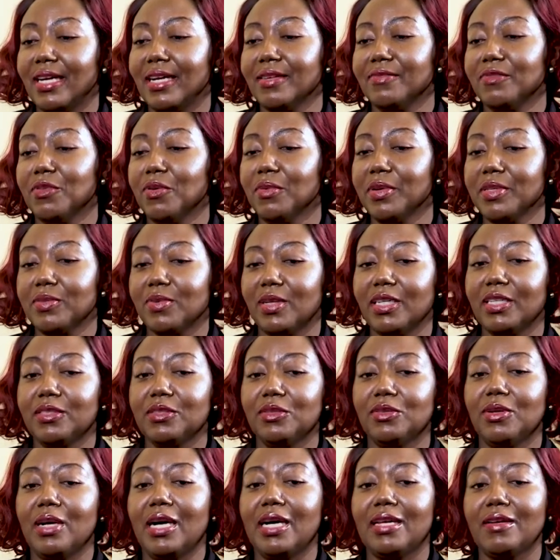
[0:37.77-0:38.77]
I've always wanted
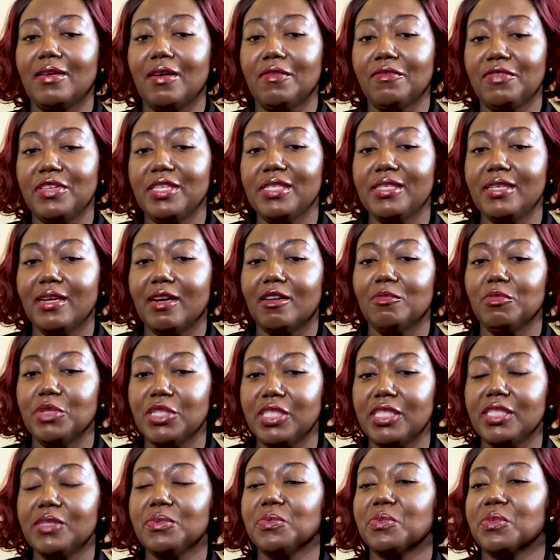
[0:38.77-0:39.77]
to know how a VCR
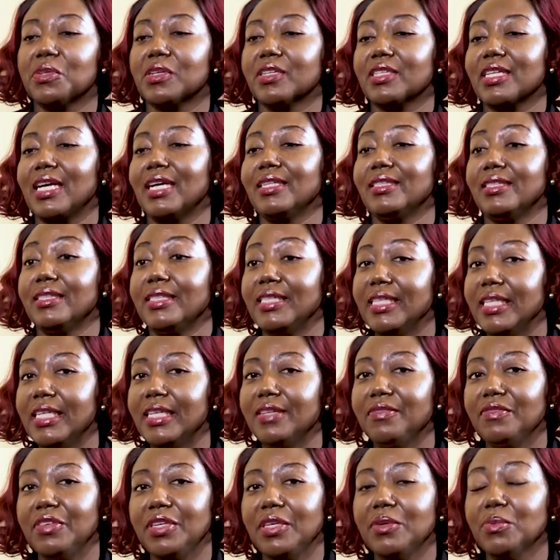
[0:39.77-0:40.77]
machine worked, how the
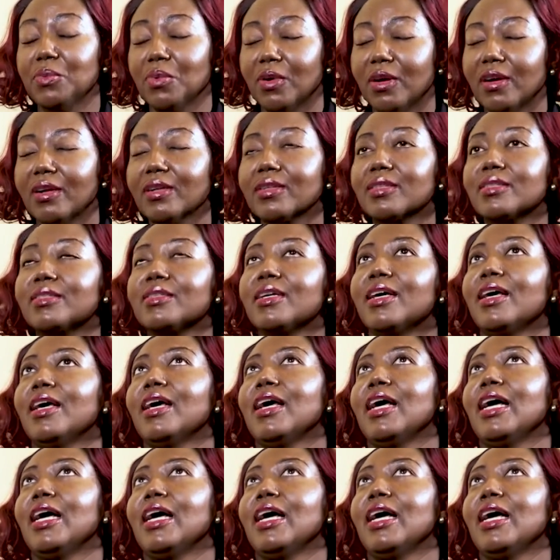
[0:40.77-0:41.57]
TV worked,